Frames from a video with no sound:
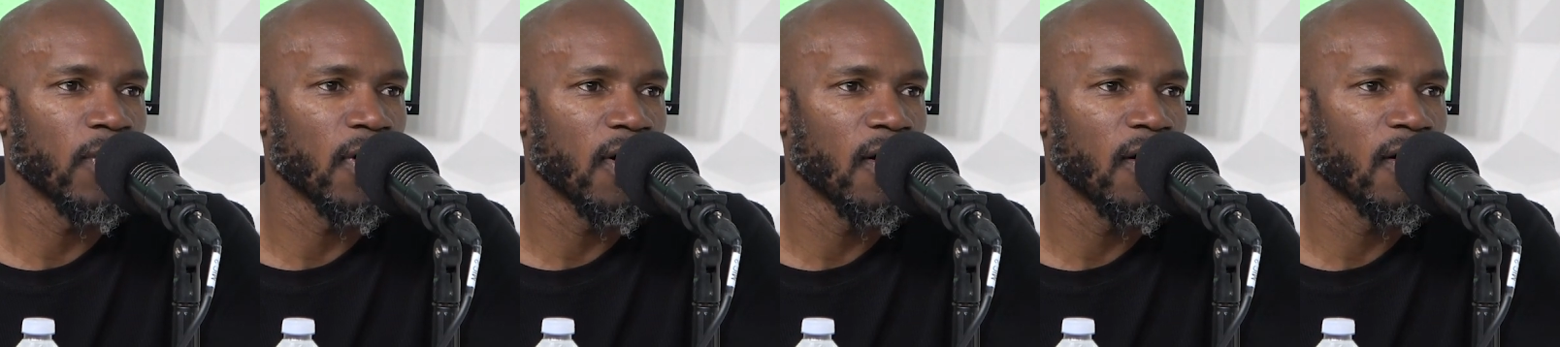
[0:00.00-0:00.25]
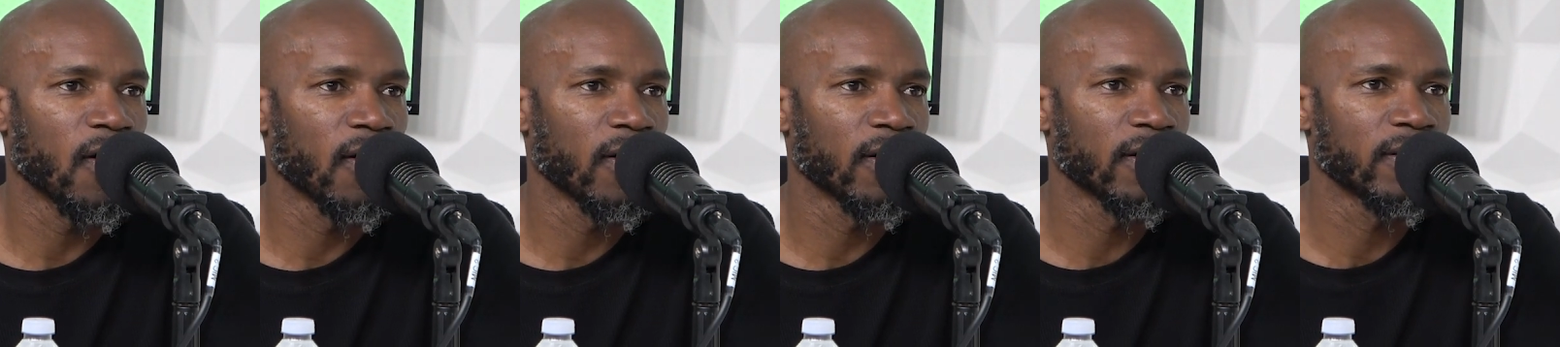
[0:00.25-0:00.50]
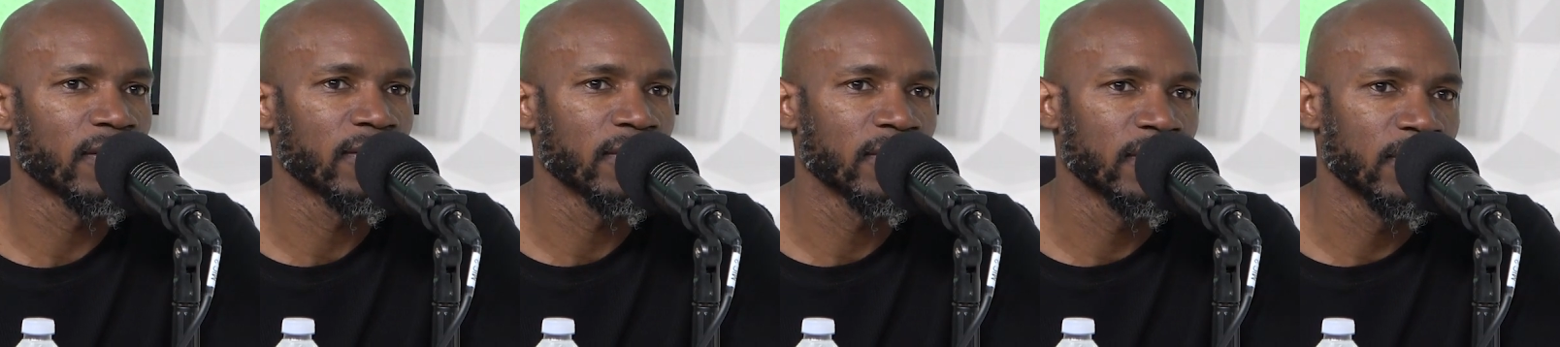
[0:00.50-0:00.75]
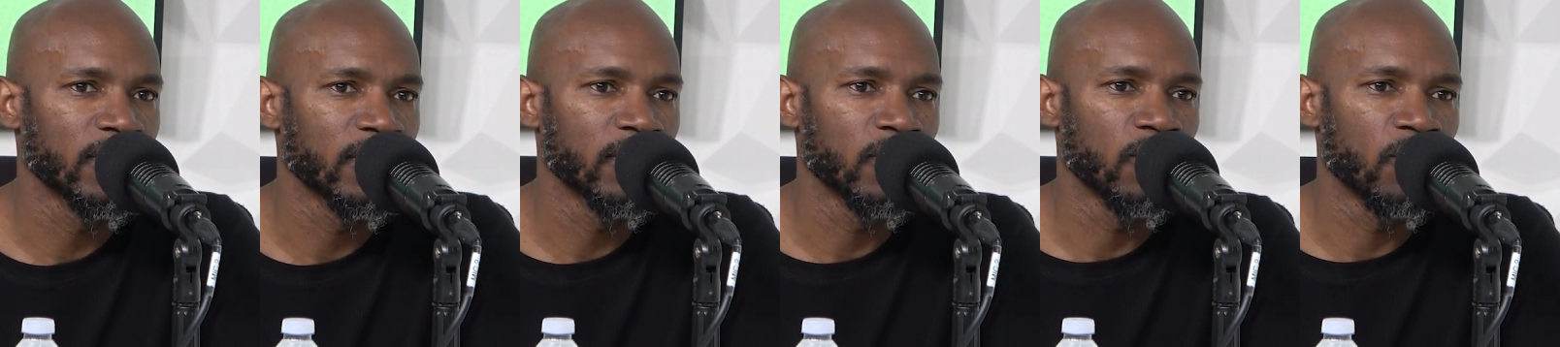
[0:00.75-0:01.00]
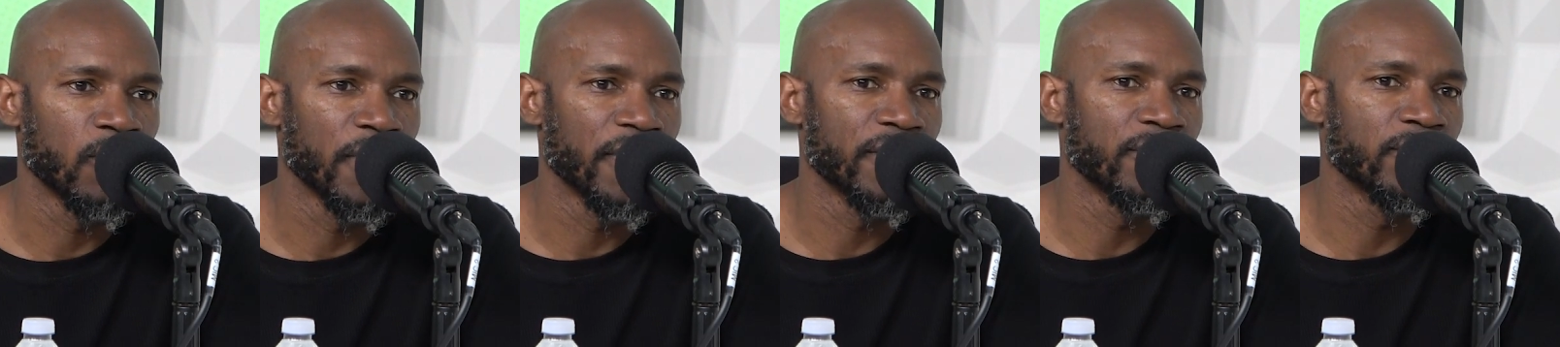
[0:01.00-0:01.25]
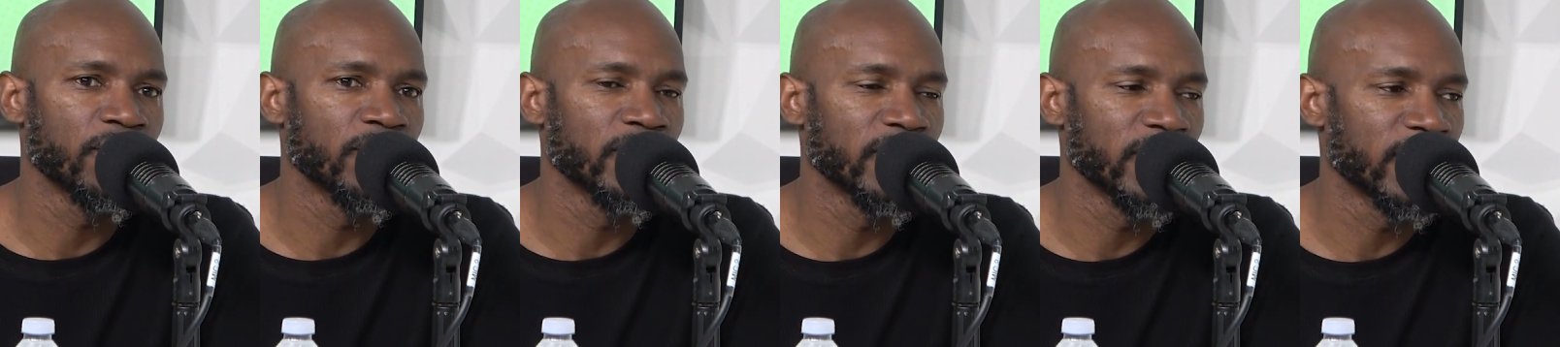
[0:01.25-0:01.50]
are where
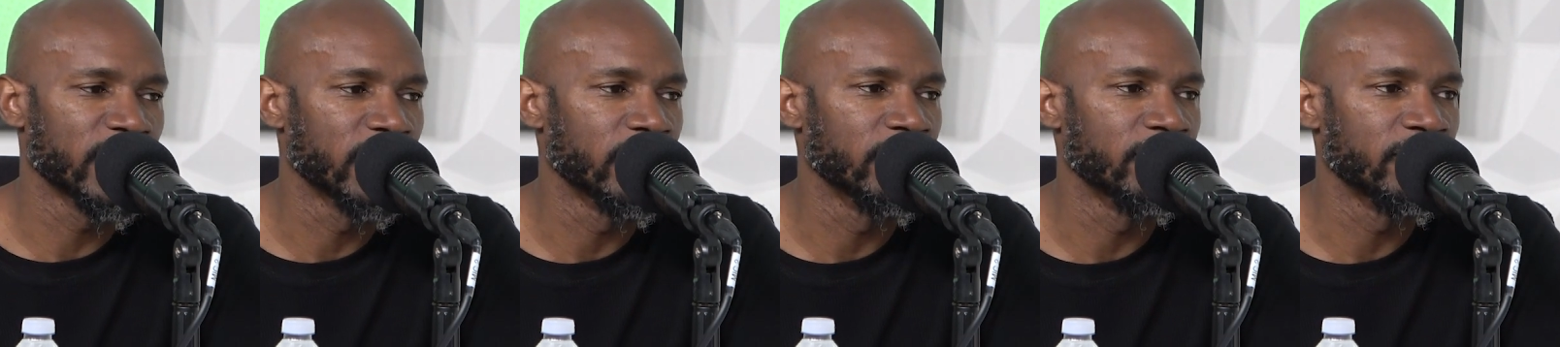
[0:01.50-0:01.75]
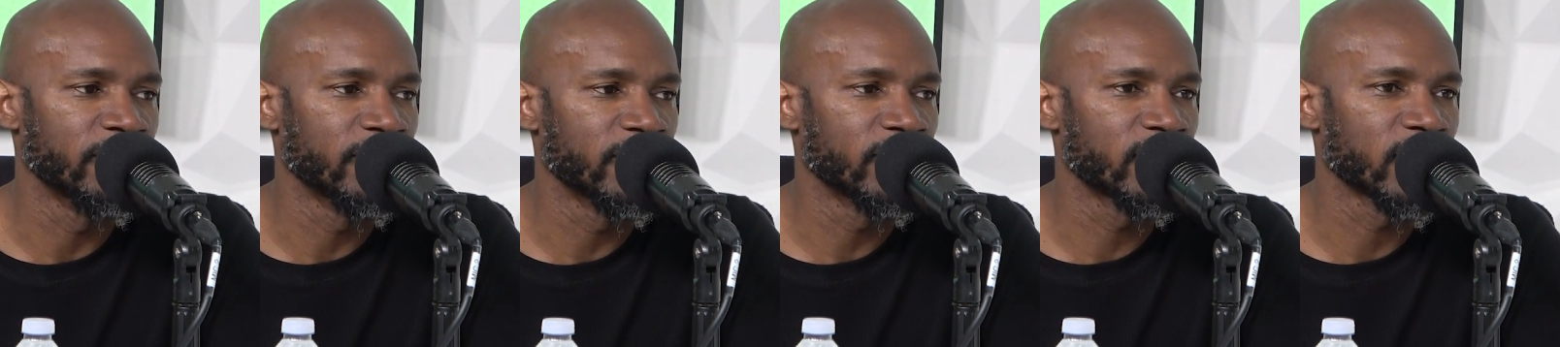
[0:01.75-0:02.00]
you live.